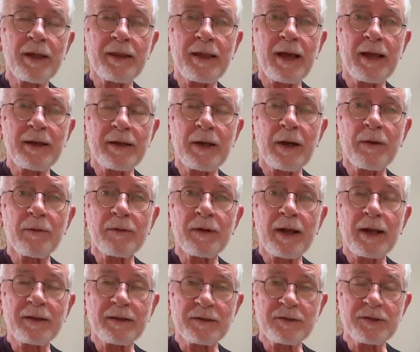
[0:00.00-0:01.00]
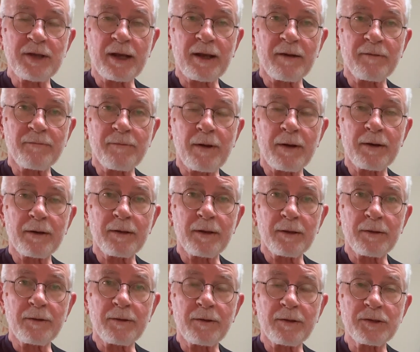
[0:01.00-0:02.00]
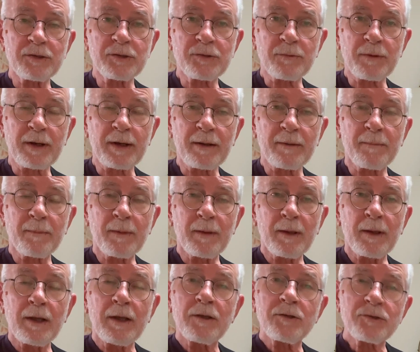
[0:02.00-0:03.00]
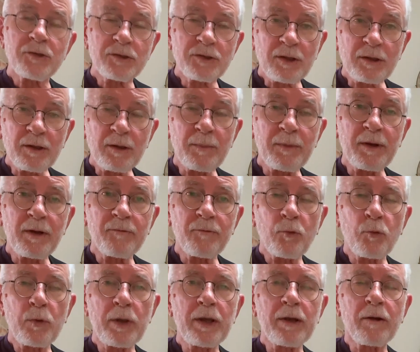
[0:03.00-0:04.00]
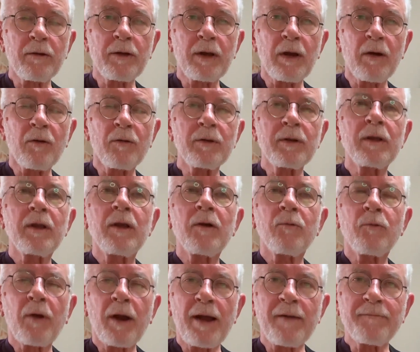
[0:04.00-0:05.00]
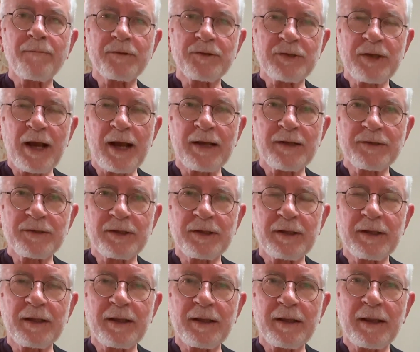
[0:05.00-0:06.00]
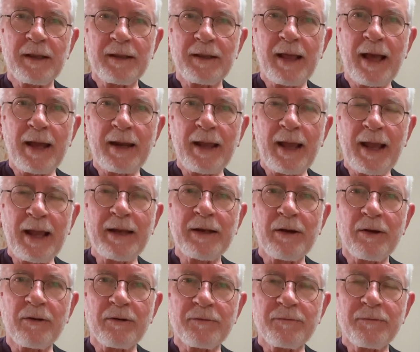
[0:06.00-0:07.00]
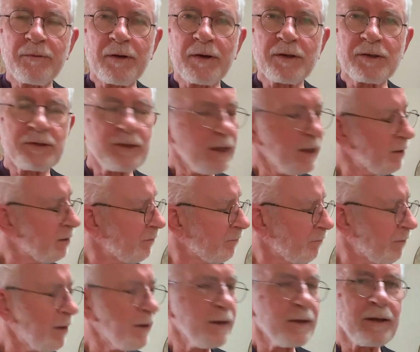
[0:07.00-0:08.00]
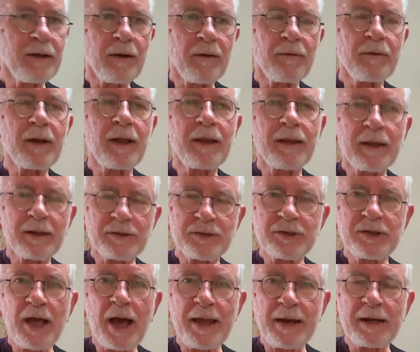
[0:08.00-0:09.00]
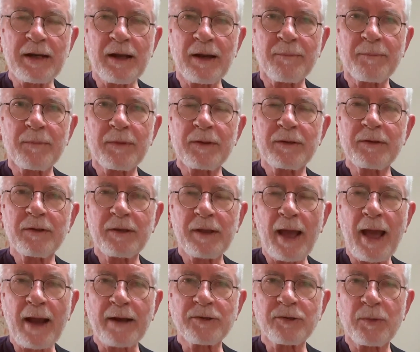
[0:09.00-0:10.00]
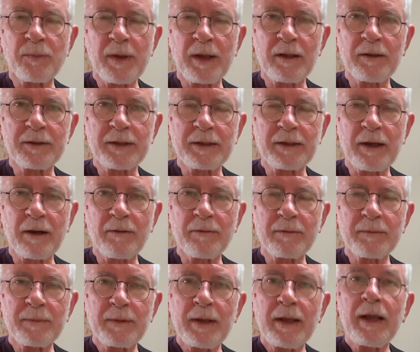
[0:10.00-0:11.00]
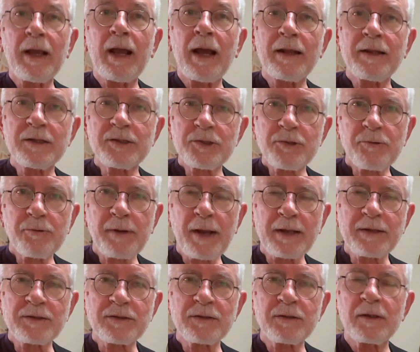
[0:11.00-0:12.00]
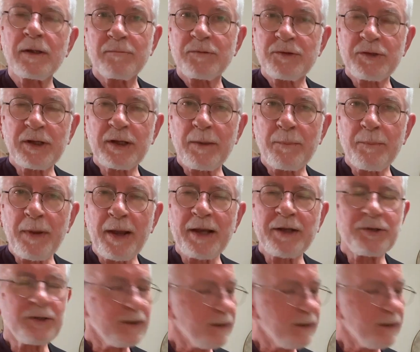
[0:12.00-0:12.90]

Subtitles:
that note at the 2nd fret of the 3rd string. So it's a little bit of a weaker note. We're emphasizing that A note first, the fretted note, and then sliding up to the actual melody note. And this creates syncopation.